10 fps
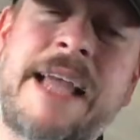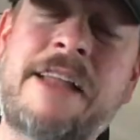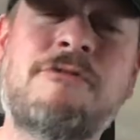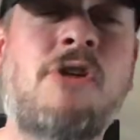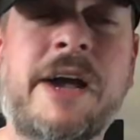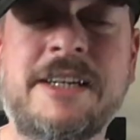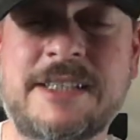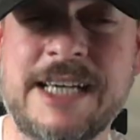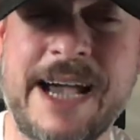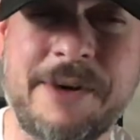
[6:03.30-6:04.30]
down the wrong end of
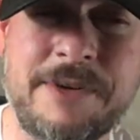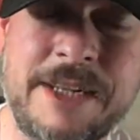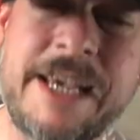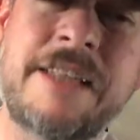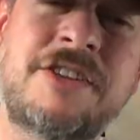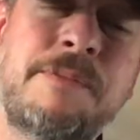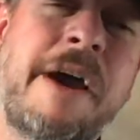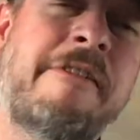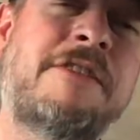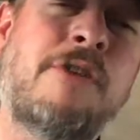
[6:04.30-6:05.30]
town, near the St
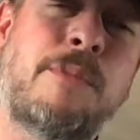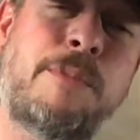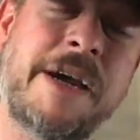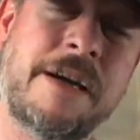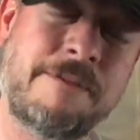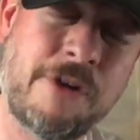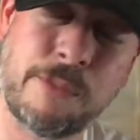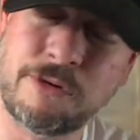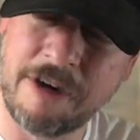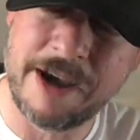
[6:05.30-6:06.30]
Mary's
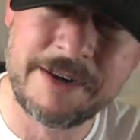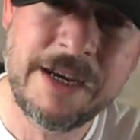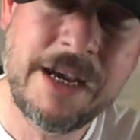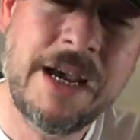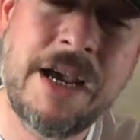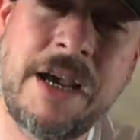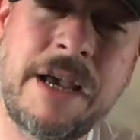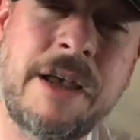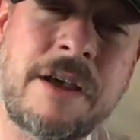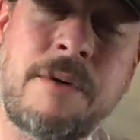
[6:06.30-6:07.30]
football ground.
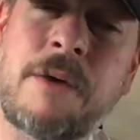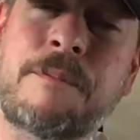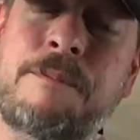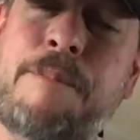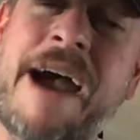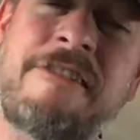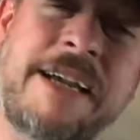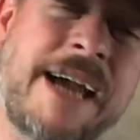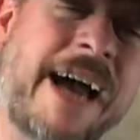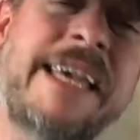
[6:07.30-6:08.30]

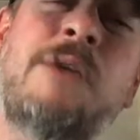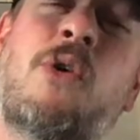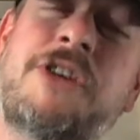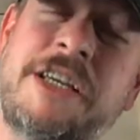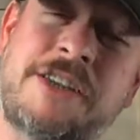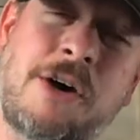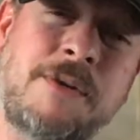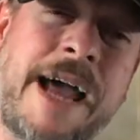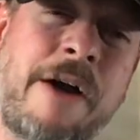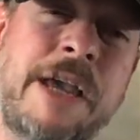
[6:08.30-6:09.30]
Barry, 81 years old
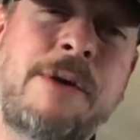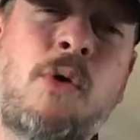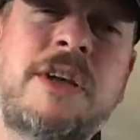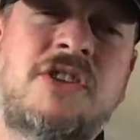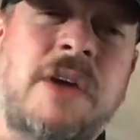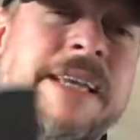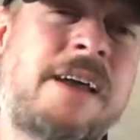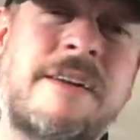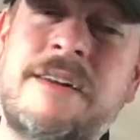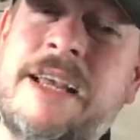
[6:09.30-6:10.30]
now. He
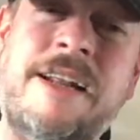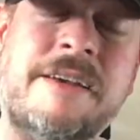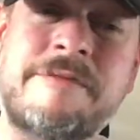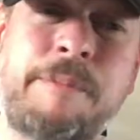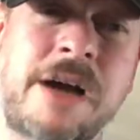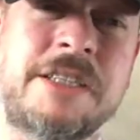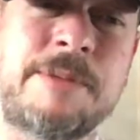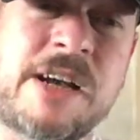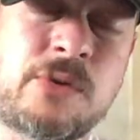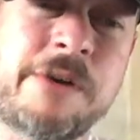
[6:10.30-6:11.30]
doesn't give a monkey's
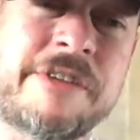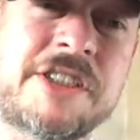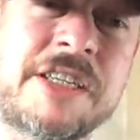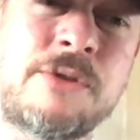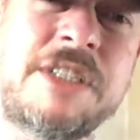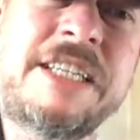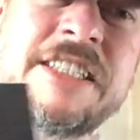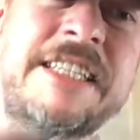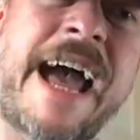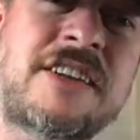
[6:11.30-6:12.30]
about 12-inch singles. He just
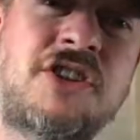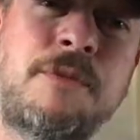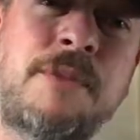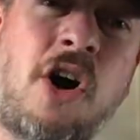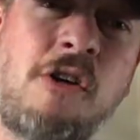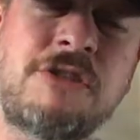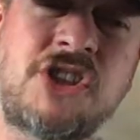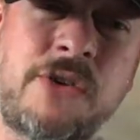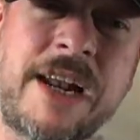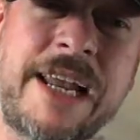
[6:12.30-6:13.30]
stacks them
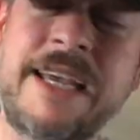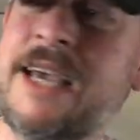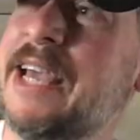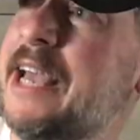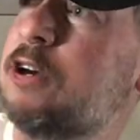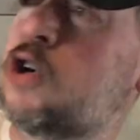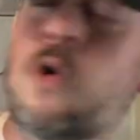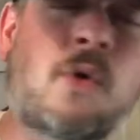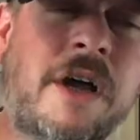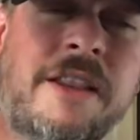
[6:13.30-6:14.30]
horizontally in a
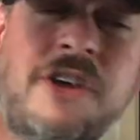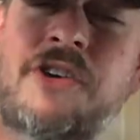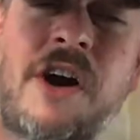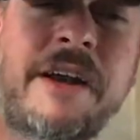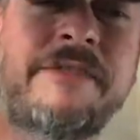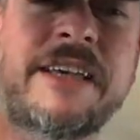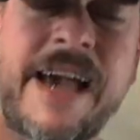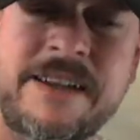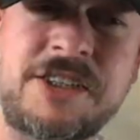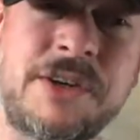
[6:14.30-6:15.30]
corner that you can't even
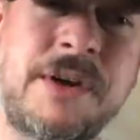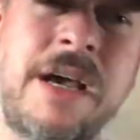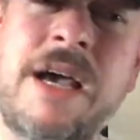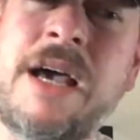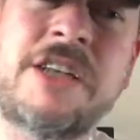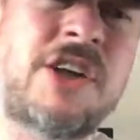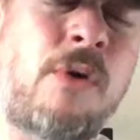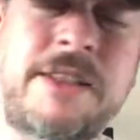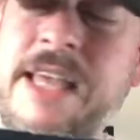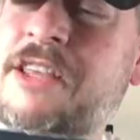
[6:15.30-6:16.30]
get to. So
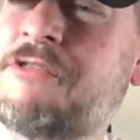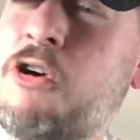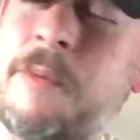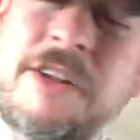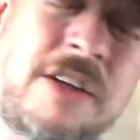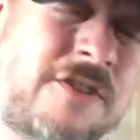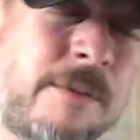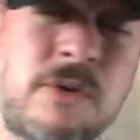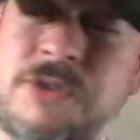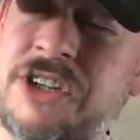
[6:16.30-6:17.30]
I dig through them, and
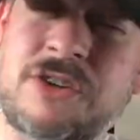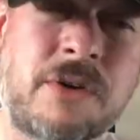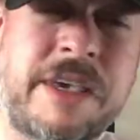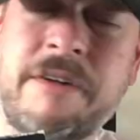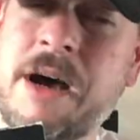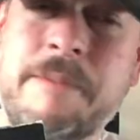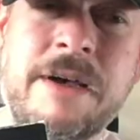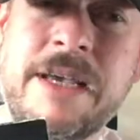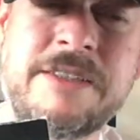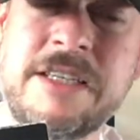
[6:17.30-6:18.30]
sometimes you just got to give up.
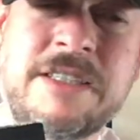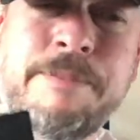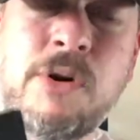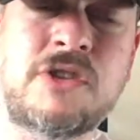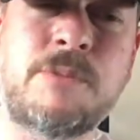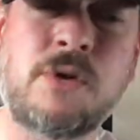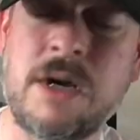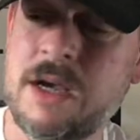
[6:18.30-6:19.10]
It's impossible.